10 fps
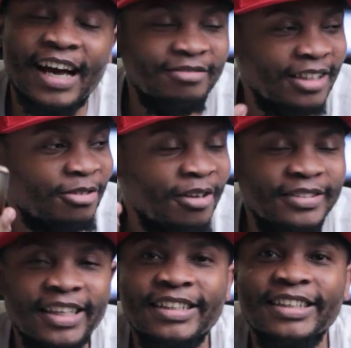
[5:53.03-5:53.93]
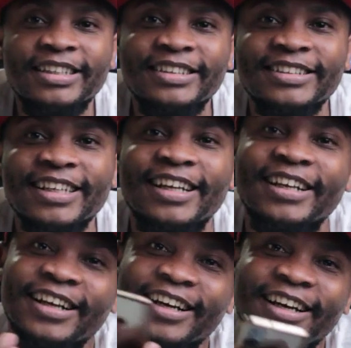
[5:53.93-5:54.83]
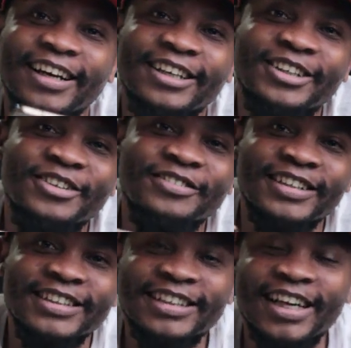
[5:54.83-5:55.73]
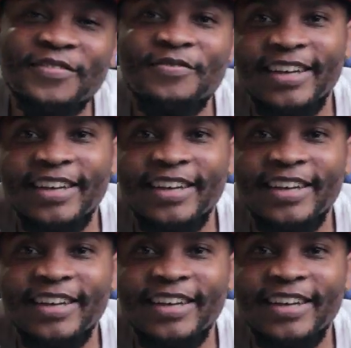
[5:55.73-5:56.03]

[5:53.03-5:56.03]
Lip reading: After you have said things, you must